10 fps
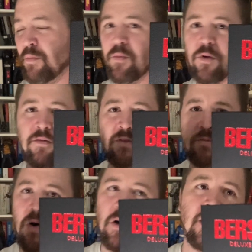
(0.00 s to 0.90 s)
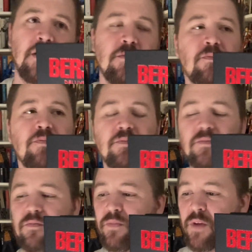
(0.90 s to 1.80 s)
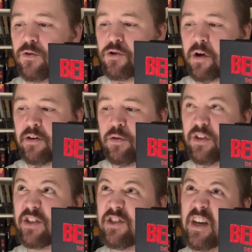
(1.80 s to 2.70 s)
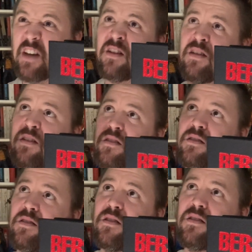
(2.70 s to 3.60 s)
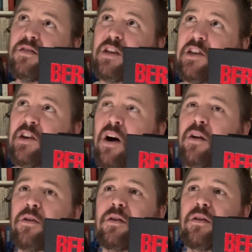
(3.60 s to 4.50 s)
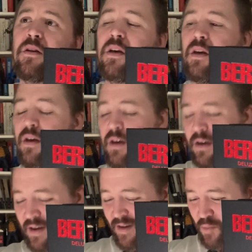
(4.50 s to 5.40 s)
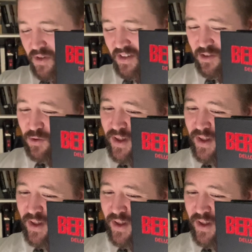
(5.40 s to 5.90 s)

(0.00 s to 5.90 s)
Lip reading: member of the party trying to ascend to godhood. But to do